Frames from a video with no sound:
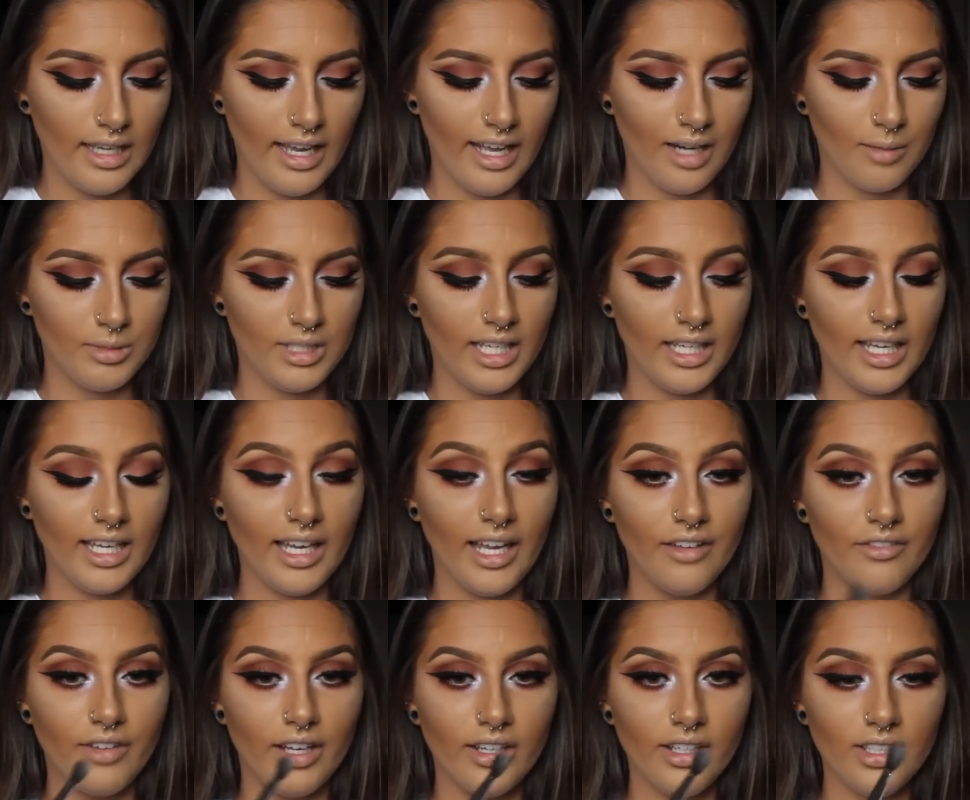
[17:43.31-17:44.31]
And I'm taking
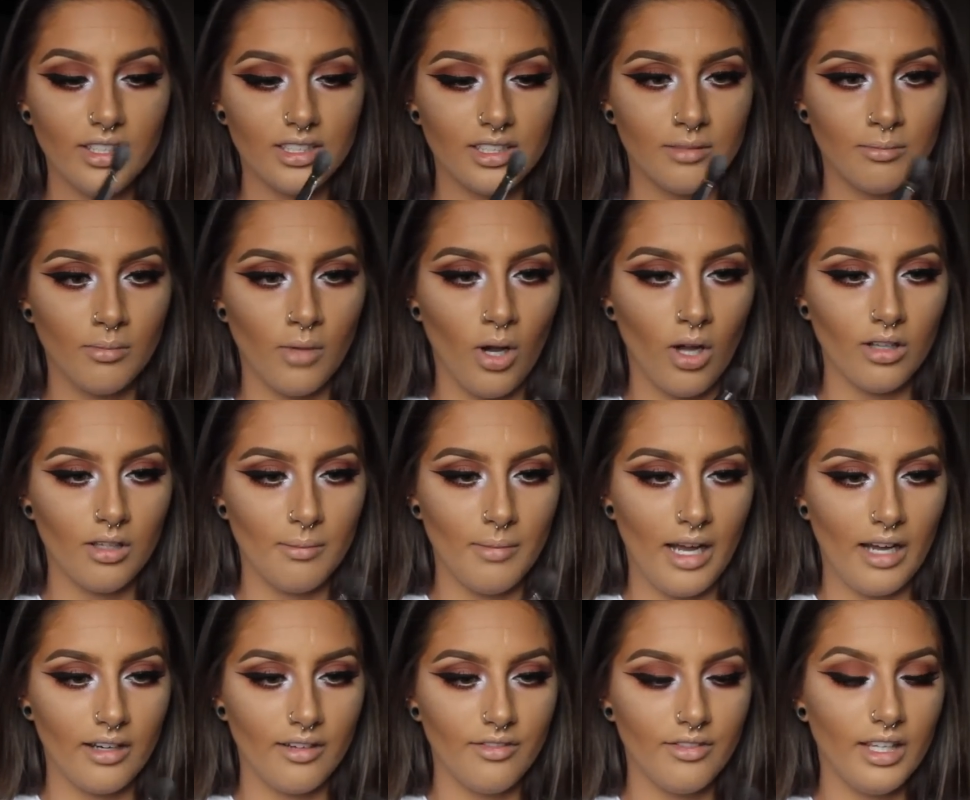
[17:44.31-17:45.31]
a very small
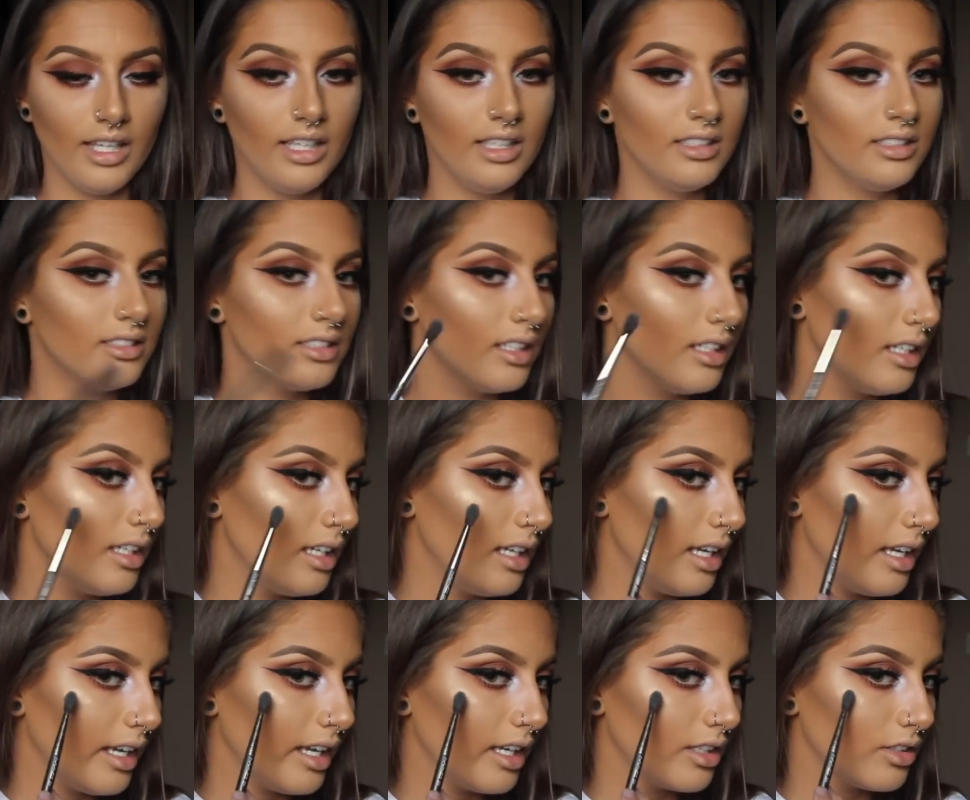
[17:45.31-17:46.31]
amount of this
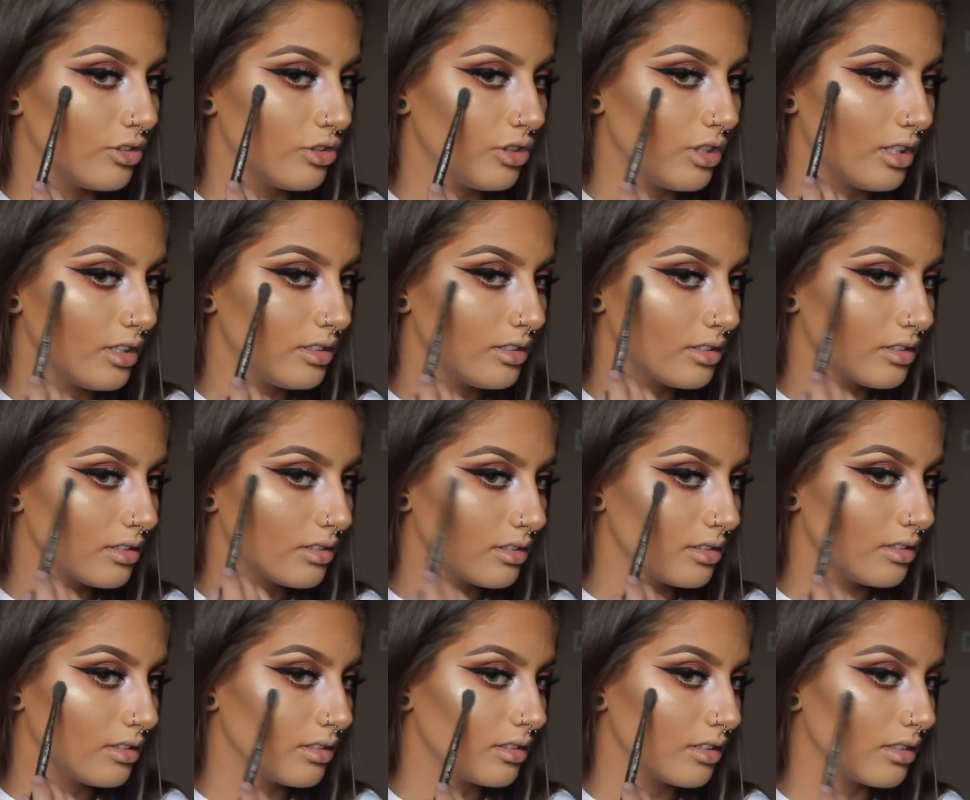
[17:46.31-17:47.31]
and just
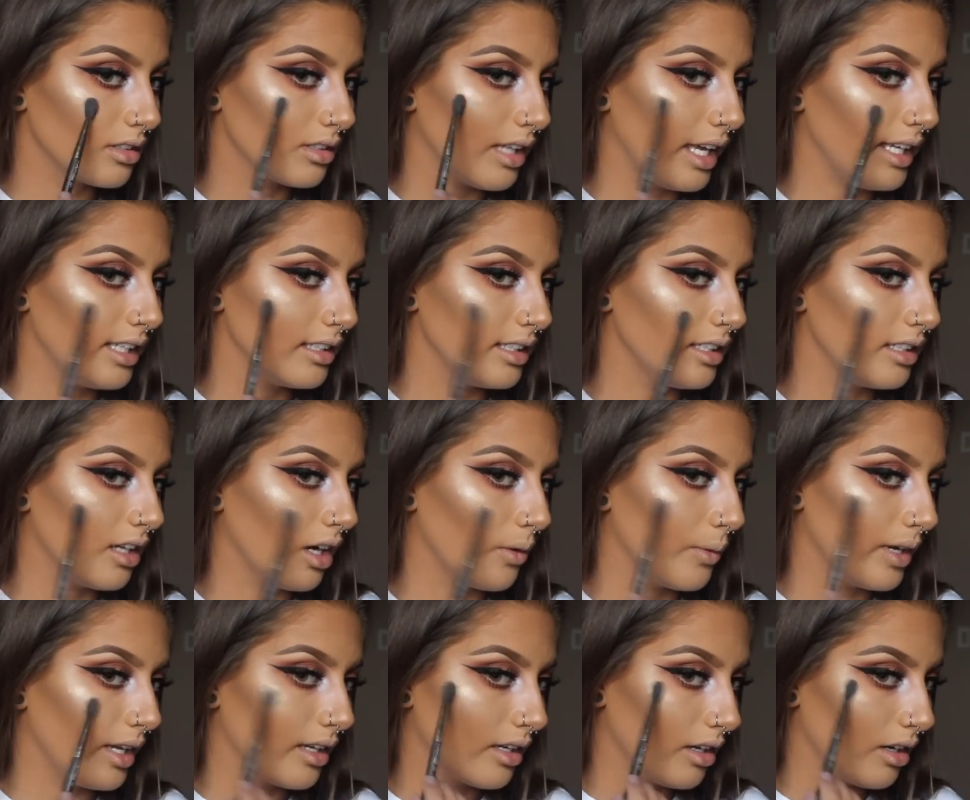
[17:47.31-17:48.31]
lightly
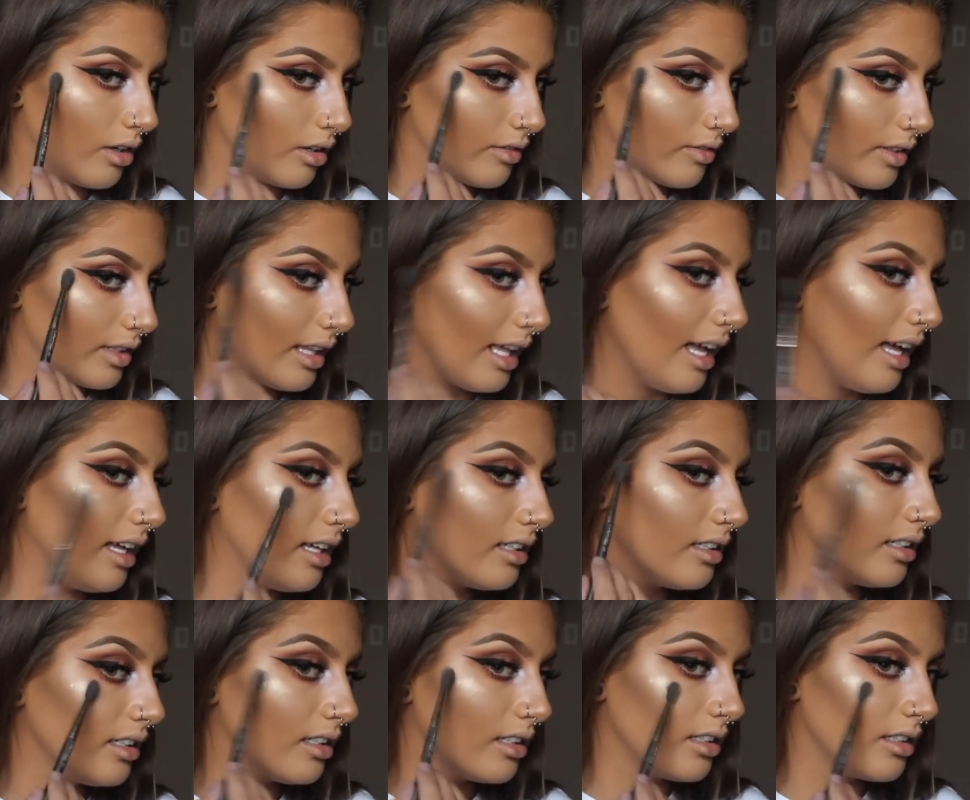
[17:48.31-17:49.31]
going over
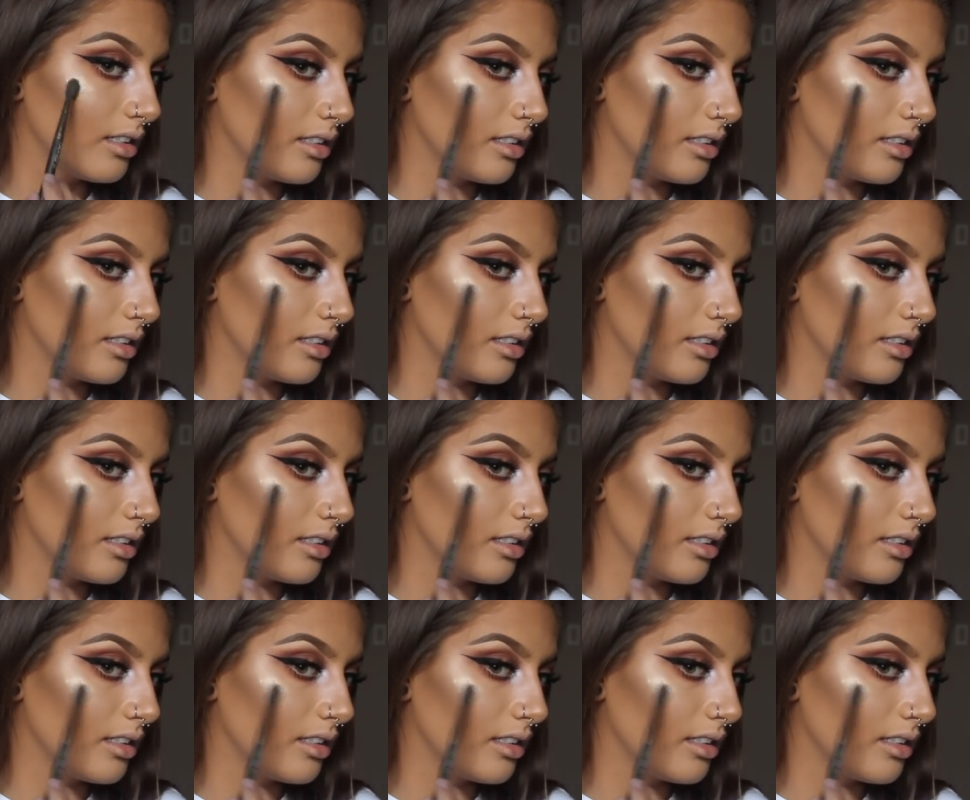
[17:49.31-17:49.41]
that.